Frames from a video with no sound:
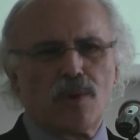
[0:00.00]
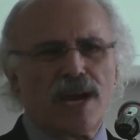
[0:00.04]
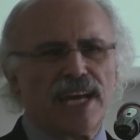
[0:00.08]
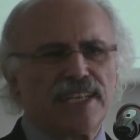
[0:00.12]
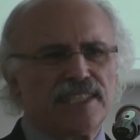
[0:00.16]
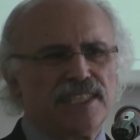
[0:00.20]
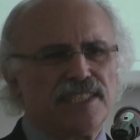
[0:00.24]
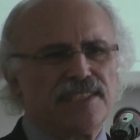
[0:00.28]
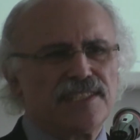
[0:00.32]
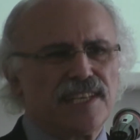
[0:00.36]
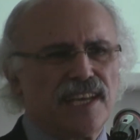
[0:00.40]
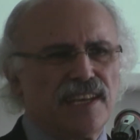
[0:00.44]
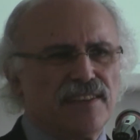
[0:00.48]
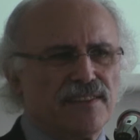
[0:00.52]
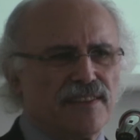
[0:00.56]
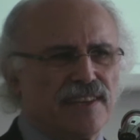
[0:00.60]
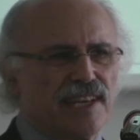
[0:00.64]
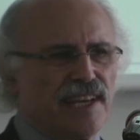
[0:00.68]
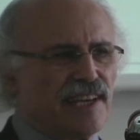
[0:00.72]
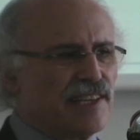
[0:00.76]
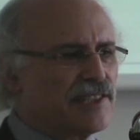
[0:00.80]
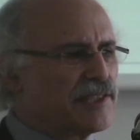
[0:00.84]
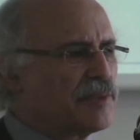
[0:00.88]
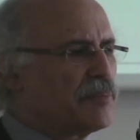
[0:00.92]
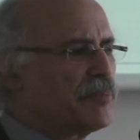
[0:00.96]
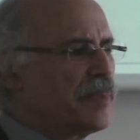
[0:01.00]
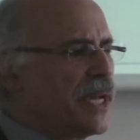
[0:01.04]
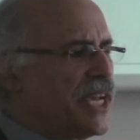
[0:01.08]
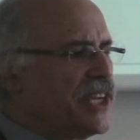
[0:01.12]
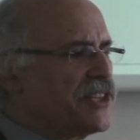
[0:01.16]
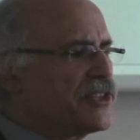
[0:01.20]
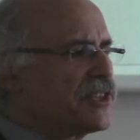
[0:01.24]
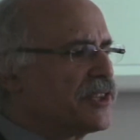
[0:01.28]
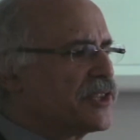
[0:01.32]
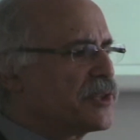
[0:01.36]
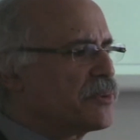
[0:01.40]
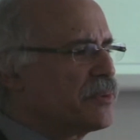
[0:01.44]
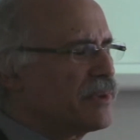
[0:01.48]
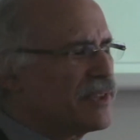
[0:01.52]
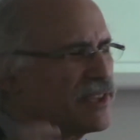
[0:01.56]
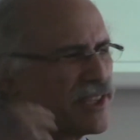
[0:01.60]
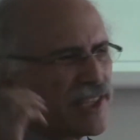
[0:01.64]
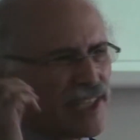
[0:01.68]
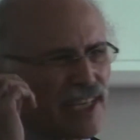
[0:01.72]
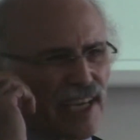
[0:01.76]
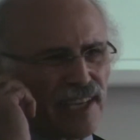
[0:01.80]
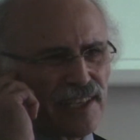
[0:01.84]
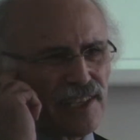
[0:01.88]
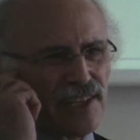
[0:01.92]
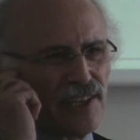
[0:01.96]
1 in 10,000 patients with a
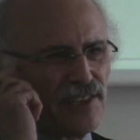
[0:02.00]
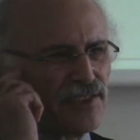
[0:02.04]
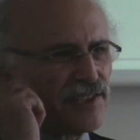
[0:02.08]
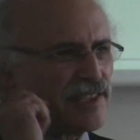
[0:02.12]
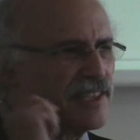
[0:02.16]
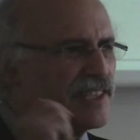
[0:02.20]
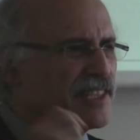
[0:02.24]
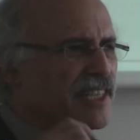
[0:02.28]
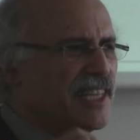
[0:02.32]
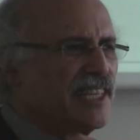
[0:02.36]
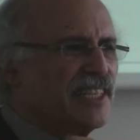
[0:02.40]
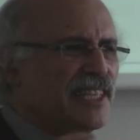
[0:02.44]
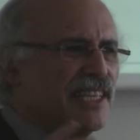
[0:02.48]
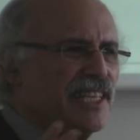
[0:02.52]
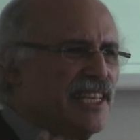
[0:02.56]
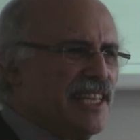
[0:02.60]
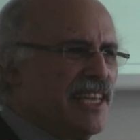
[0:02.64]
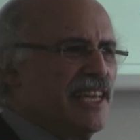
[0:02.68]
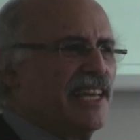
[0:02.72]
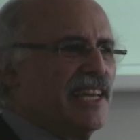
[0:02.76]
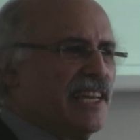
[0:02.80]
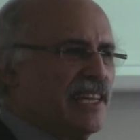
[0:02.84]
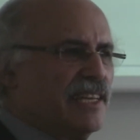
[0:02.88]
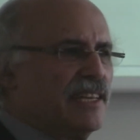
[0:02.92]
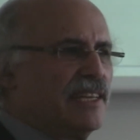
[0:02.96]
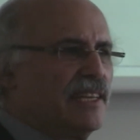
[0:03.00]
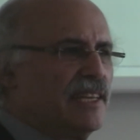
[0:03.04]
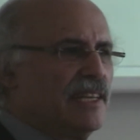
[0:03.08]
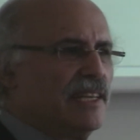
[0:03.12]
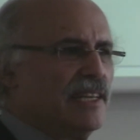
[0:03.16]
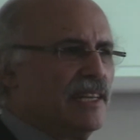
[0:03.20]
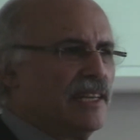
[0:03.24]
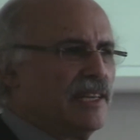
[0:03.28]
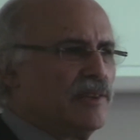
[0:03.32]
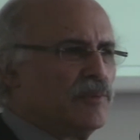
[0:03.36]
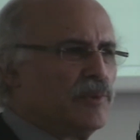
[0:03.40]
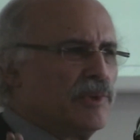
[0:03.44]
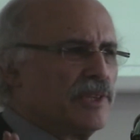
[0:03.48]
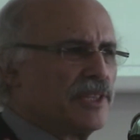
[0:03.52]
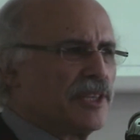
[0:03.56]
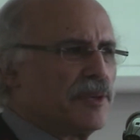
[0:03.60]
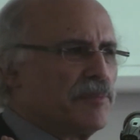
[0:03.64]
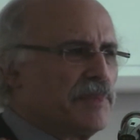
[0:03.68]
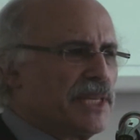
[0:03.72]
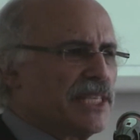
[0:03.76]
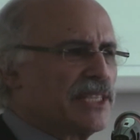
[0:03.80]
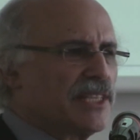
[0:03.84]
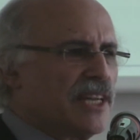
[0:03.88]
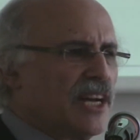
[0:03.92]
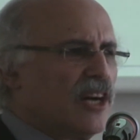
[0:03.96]
psychosis in a year will
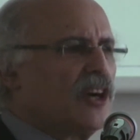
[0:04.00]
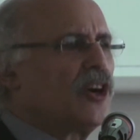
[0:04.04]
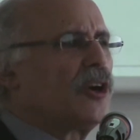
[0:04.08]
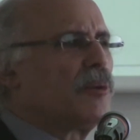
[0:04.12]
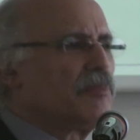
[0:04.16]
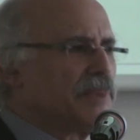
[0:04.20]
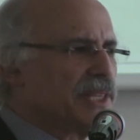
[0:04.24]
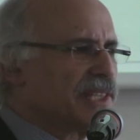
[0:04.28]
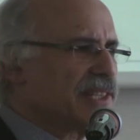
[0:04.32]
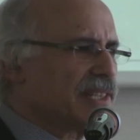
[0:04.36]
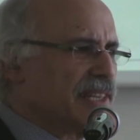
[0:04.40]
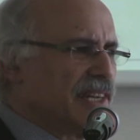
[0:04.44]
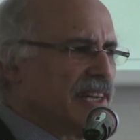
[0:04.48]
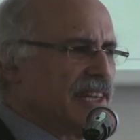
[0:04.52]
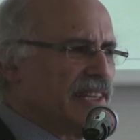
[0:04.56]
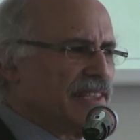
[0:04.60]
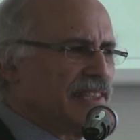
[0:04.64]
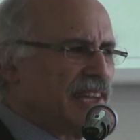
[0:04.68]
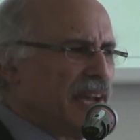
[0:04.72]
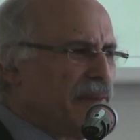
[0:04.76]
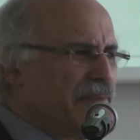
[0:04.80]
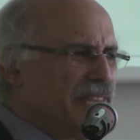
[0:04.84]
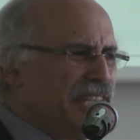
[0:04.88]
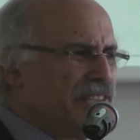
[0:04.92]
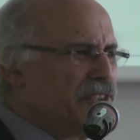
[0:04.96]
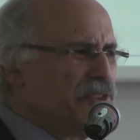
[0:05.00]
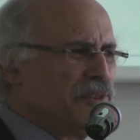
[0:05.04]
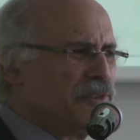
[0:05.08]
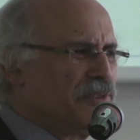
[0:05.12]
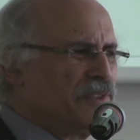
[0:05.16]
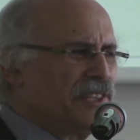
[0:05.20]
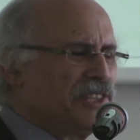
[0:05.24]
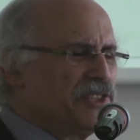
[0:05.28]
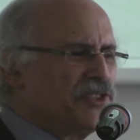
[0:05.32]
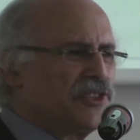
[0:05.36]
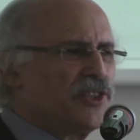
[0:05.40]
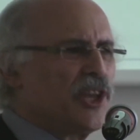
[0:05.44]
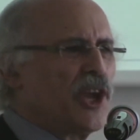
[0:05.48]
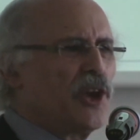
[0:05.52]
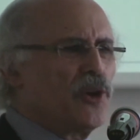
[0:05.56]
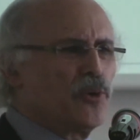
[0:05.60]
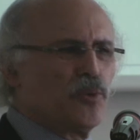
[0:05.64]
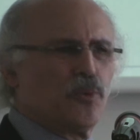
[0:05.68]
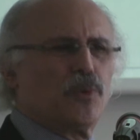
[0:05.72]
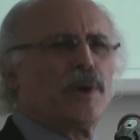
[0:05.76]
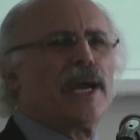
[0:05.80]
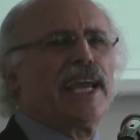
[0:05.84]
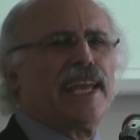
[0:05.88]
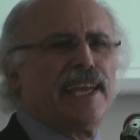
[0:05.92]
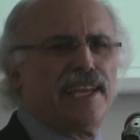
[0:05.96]
commit a homicide. I mean, there's no
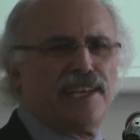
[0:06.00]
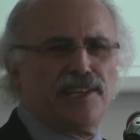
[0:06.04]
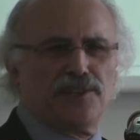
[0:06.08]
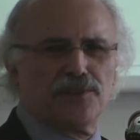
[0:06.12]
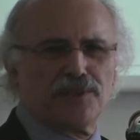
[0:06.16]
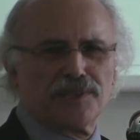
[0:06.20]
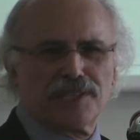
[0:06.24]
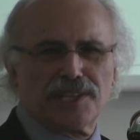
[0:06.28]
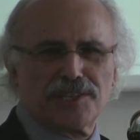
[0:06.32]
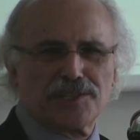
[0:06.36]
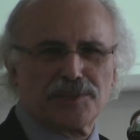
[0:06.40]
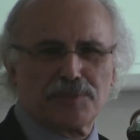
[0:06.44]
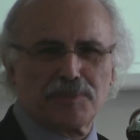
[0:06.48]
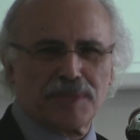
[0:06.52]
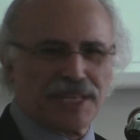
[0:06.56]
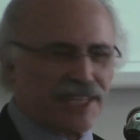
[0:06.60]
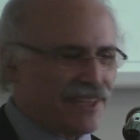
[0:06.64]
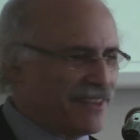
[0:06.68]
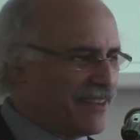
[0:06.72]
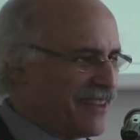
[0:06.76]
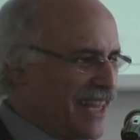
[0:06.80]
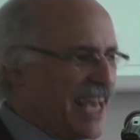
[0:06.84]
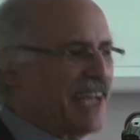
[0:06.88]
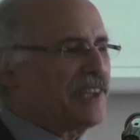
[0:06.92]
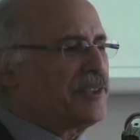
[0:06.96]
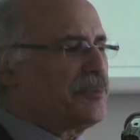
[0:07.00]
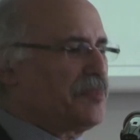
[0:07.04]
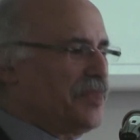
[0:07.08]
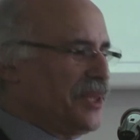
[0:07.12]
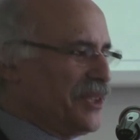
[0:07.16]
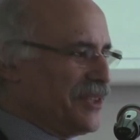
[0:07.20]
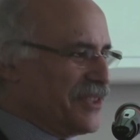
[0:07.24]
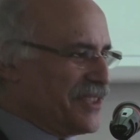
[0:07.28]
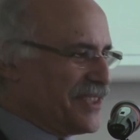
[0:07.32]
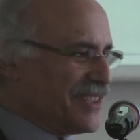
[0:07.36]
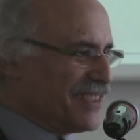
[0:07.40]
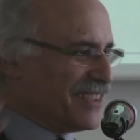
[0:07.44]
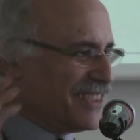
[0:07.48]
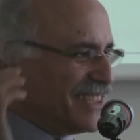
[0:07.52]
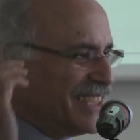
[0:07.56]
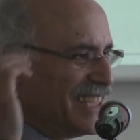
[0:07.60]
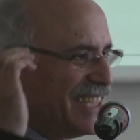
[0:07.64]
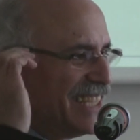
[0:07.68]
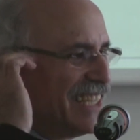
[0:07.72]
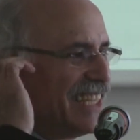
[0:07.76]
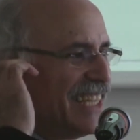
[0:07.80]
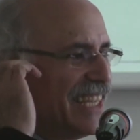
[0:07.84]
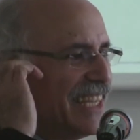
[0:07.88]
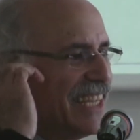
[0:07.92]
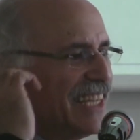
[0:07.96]
way you're going to pick that person.
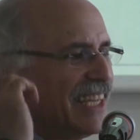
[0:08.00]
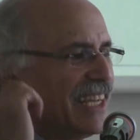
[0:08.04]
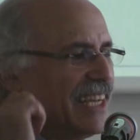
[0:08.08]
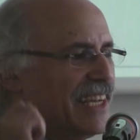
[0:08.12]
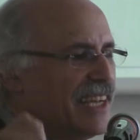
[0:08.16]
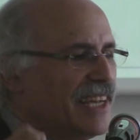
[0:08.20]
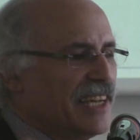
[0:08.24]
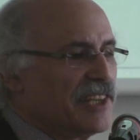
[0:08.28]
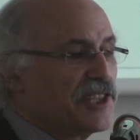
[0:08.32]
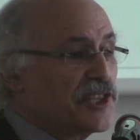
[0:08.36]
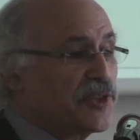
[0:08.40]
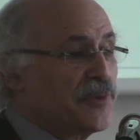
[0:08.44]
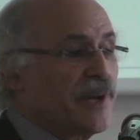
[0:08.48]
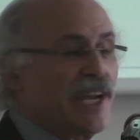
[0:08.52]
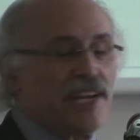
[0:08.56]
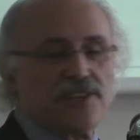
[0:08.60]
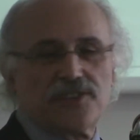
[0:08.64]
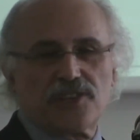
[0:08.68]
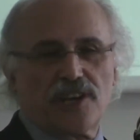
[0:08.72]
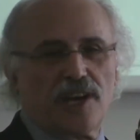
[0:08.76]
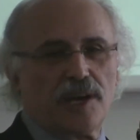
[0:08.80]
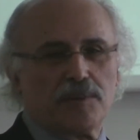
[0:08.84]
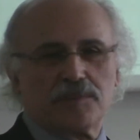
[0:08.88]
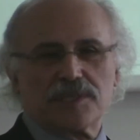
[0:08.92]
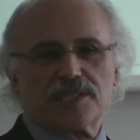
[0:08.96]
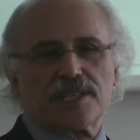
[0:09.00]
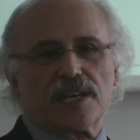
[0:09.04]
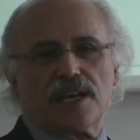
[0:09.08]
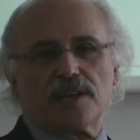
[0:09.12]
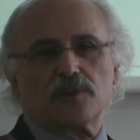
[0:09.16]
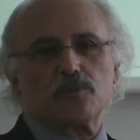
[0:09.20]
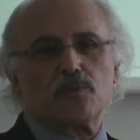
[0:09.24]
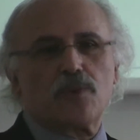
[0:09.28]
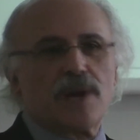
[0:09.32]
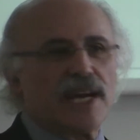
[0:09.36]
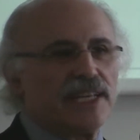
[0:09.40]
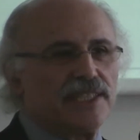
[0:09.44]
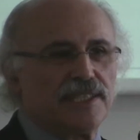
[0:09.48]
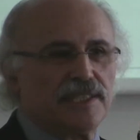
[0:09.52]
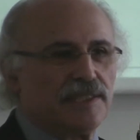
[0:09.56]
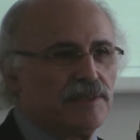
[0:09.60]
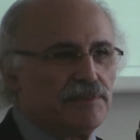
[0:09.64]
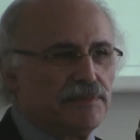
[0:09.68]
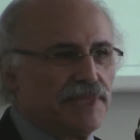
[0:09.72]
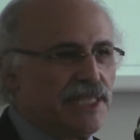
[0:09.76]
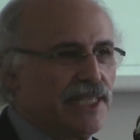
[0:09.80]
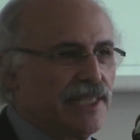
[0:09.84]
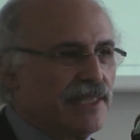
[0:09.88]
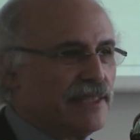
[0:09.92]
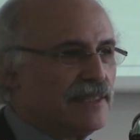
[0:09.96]
Strange homicide, 1 in
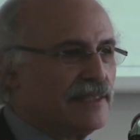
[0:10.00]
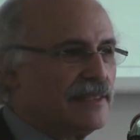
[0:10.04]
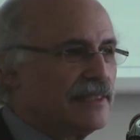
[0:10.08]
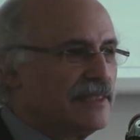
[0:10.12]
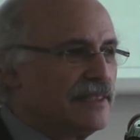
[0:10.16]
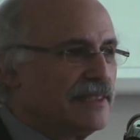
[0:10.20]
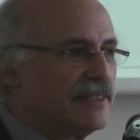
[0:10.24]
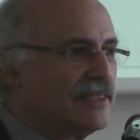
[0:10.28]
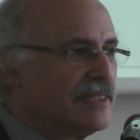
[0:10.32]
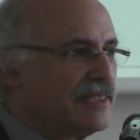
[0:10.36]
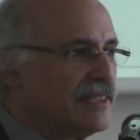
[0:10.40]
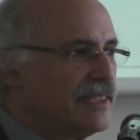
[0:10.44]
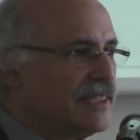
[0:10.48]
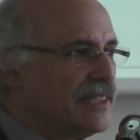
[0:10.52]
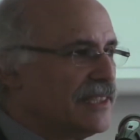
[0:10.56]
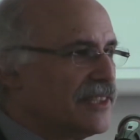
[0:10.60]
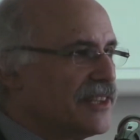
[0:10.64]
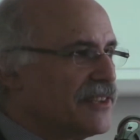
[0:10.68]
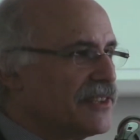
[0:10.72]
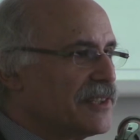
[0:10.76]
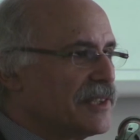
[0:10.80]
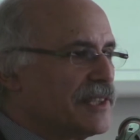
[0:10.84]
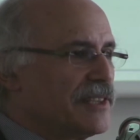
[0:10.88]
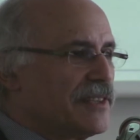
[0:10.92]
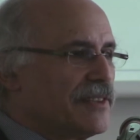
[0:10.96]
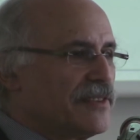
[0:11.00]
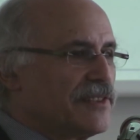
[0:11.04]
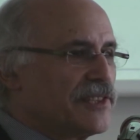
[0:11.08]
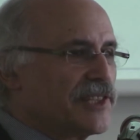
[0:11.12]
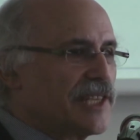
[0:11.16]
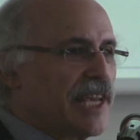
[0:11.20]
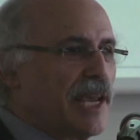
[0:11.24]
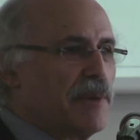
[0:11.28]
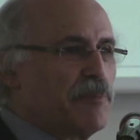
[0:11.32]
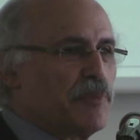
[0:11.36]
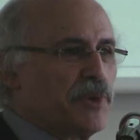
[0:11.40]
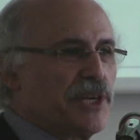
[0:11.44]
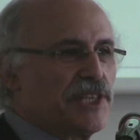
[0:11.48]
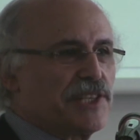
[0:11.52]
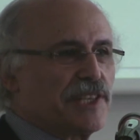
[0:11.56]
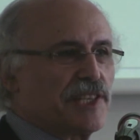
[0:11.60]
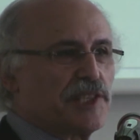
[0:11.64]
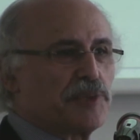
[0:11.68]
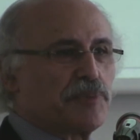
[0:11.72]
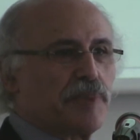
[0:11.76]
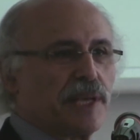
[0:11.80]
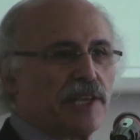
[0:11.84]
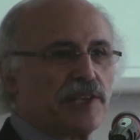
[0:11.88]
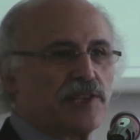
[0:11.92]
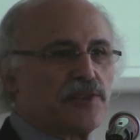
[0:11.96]
a million. You know, same risk
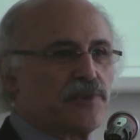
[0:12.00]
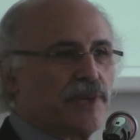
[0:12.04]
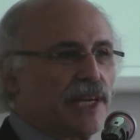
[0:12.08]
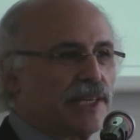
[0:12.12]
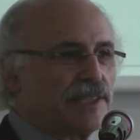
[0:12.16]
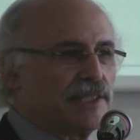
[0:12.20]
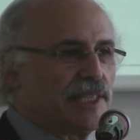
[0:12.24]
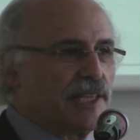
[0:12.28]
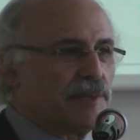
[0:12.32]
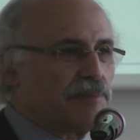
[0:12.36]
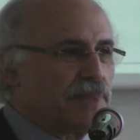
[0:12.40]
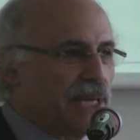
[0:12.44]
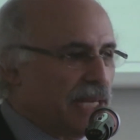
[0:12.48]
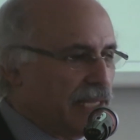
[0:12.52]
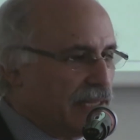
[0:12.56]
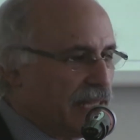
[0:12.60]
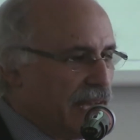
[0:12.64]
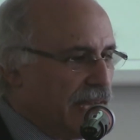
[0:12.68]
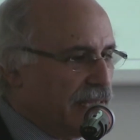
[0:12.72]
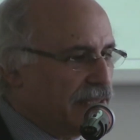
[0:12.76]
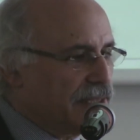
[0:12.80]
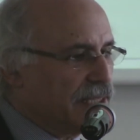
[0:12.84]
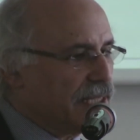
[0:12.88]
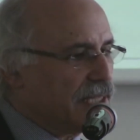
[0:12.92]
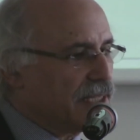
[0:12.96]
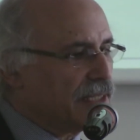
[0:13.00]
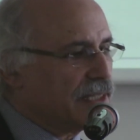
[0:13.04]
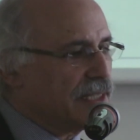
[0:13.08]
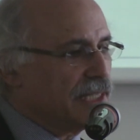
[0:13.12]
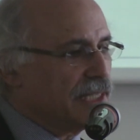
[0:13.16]
as being struck dead by lightning.